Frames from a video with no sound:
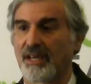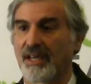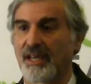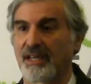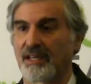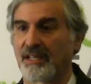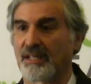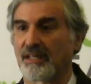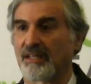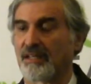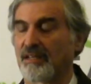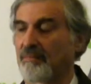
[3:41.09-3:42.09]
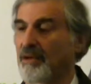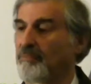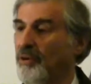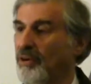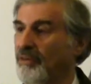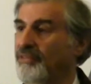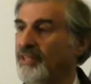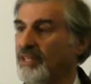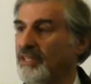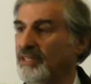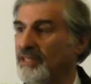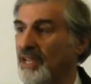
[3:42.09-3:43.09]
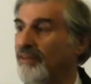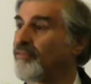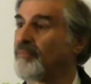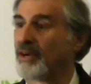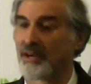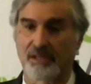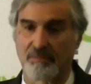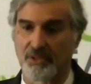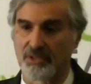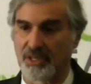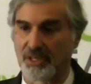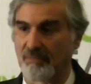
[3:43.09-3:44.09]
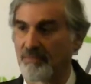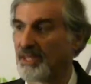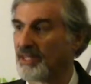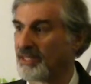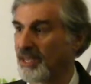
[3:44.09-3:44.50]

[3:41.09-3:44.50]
and a part of the Native American Museum